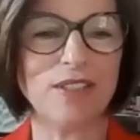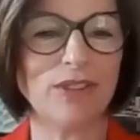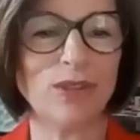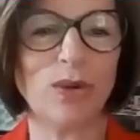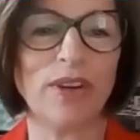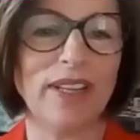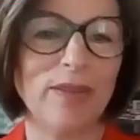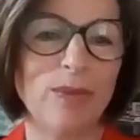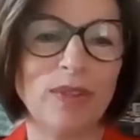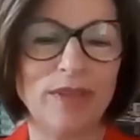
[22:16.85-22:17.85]
Lori,
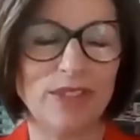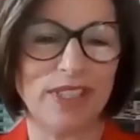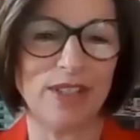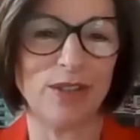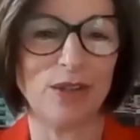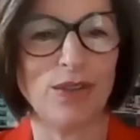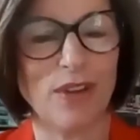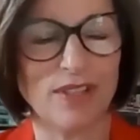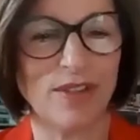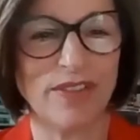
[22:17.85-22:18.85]
would love to hear your
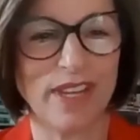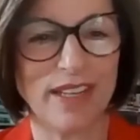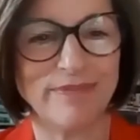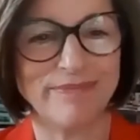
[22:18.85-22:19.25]
thoughts on that.